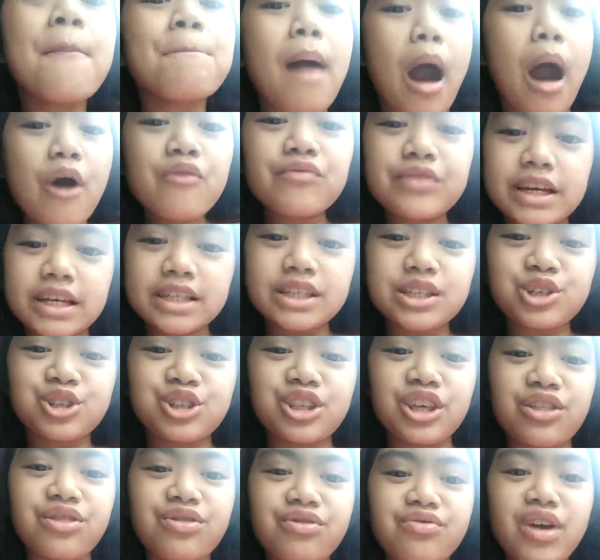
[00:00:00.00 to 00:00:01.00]
mounted
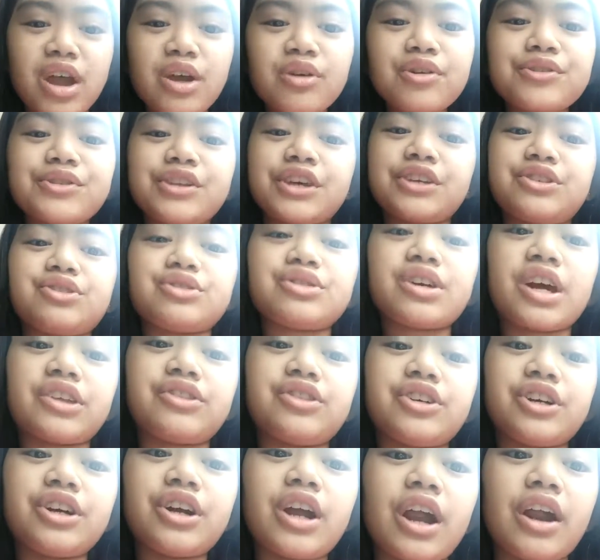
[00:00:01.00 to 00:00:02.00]
so that they rotate
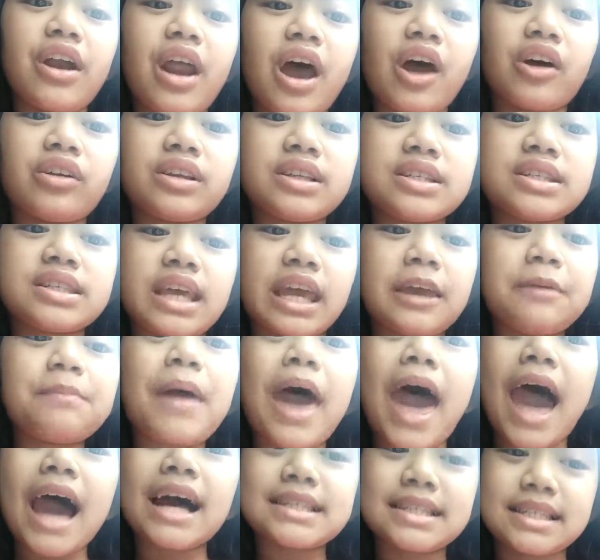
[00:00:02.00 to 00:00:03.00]
together around the
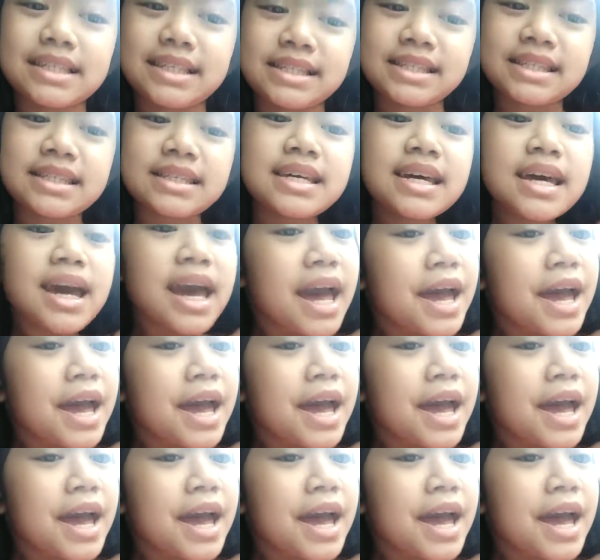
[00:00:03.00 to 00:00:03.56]
same axis.